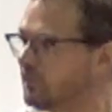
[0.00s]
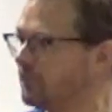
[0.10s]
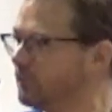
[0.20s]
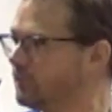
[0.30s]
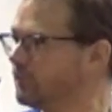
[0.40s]

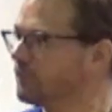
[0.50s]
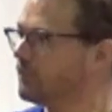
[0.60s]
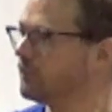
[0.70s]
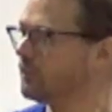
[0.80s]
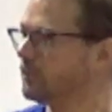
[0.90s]

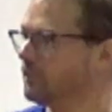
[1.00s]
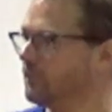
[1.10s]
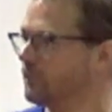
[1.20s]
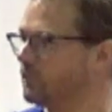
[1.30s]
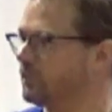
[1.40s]

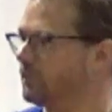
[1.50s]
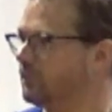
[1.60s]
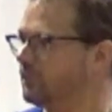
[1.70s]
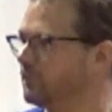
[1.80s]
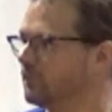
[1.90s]

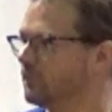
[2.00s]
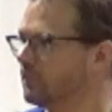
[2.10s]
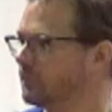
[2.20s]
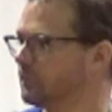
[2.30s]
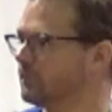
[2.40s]

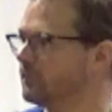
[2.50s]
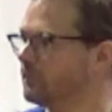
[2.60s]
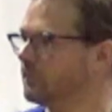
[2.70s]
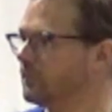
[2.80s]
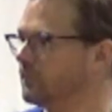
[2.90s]

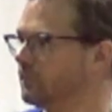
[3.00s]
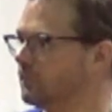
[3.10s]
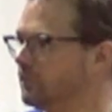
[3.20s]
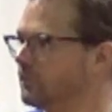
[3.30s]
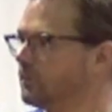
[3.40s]

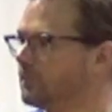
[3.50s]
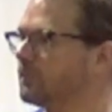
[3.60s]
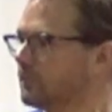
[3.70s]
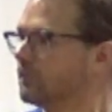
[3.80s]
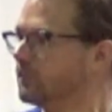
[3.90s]

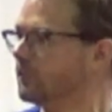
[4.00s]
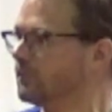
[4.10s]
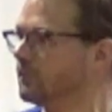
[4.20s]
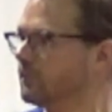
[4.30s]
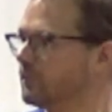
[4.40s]

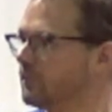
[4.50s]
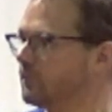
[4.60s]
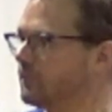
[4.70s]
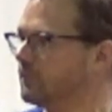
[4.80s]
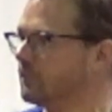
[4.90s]

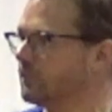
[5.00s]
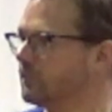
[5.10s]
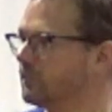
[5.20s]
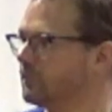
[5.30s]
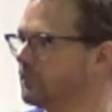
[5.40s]

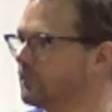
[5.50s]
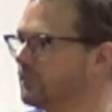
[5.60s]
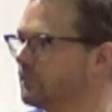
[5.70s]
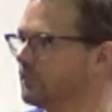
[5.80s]
[no speech]